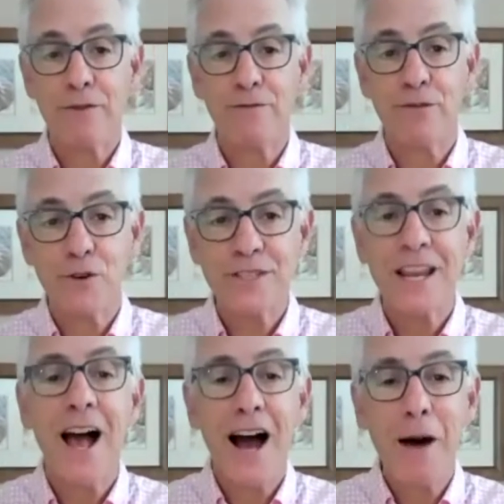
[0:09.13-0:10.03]
First
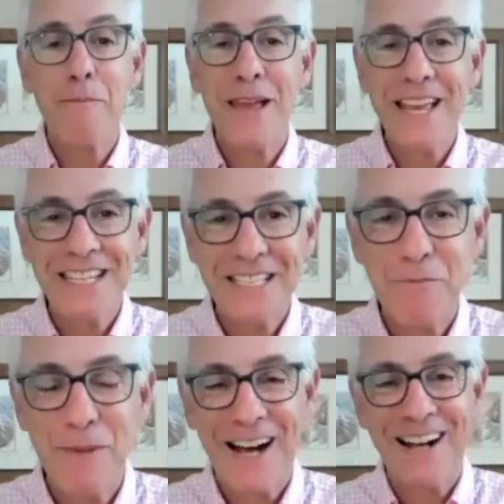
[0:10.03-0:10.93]
up,
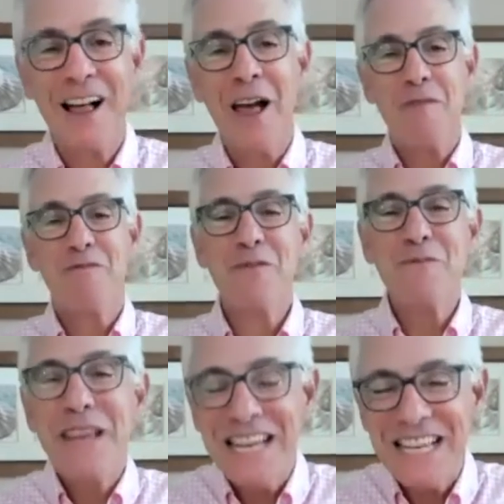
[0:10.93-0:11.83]
Isabelle from
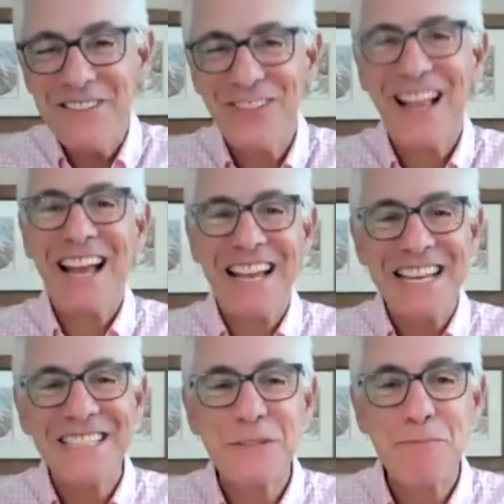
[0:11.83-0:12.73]
Mediafly.
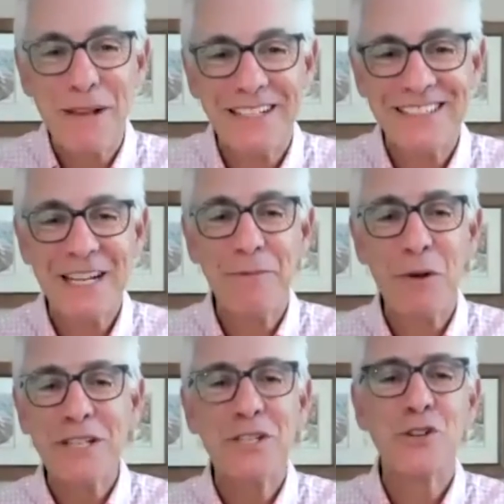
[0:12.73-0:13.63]
Isabelle, tell me,
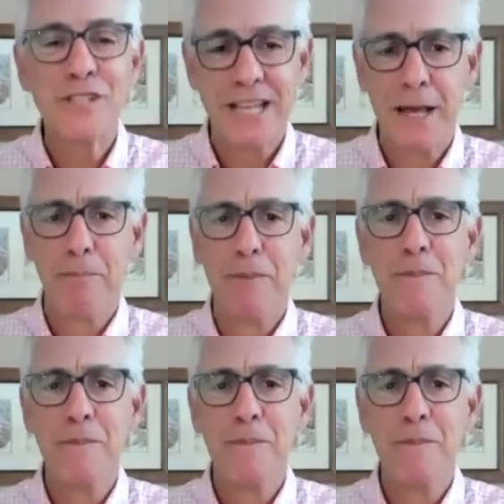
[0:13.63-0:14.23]
what's your tip?